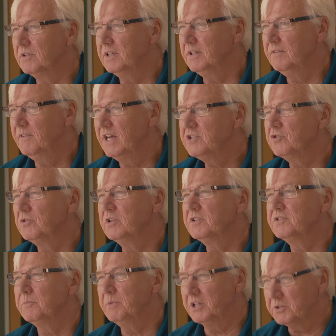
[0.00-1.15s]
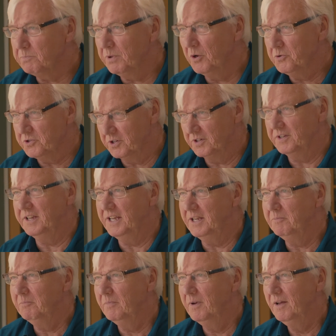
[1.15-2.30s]
evangelism explosion
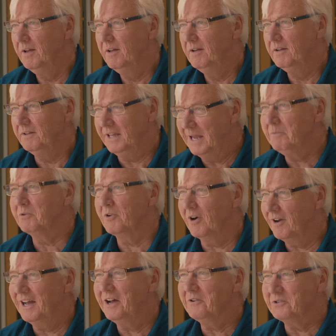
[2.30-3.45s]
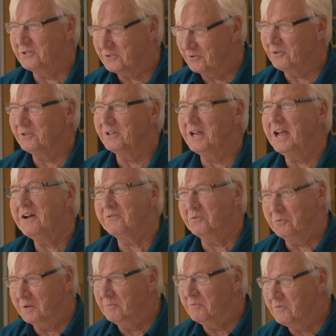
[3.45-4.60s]
team came to our house shortly after
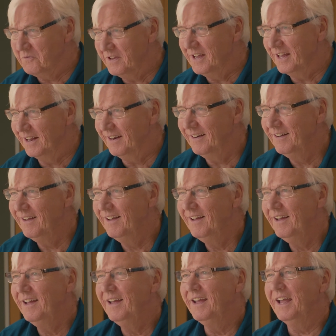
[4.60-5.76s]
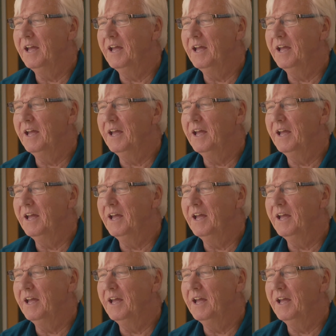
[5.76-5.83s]
we moved in.